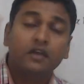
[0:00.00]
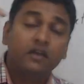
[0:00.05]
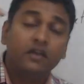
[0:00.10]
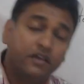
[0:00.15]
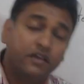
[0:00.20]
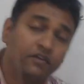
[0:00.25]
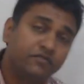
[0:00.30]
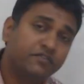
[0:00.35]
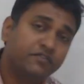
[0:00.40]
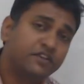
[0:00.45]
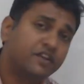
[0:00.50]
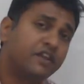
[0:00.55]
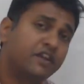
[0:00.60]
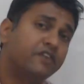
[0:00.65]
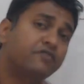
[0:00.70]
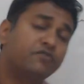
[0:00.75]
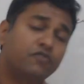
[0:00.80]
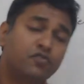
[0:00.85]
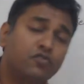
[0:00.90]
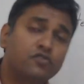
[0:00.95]
If the net
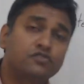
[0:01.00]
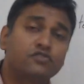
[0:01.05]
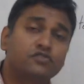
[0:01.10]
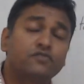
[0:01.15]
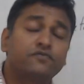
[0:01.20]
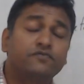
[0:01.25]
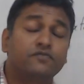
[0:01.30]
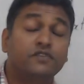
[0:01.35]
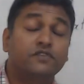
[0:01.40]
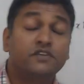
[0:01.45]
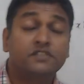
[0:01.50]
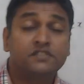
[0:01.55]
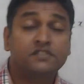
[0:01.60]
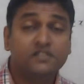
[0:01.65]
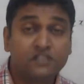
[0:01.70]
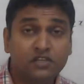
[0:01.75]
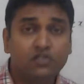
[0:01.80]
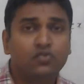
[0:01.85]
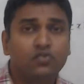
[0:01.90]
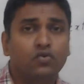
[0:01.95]
force of is
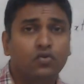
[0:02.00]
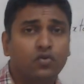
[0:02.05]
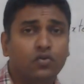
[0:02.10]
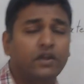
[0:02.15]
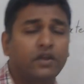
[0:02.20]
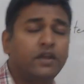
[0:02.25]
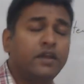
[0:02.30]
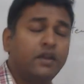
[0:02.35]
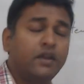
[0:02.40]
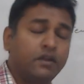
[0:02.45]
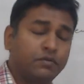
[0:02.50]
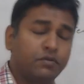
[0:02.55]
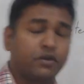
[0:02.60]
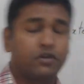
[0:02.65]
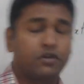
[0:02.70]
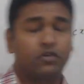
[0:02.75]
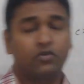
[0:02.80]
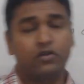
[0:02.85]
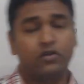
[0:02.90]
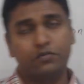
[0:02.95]
0 at a
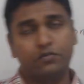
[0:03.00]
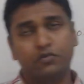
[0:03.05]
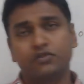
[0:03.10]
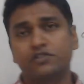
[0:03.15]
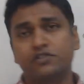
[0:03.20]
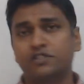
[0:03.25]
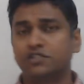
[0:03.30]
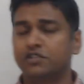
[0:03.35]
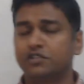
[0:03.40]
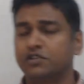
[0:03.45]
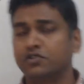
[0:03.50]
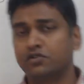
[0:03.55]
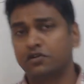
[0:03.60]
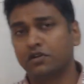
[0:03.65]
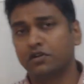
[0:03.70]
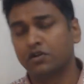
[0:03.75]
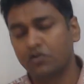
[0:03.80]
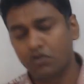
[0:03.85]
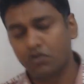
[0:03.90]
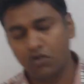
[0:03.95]
particular position
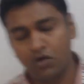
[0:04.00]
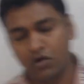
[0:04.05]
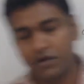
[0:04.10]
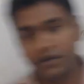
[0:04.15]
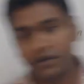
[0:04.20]
or at a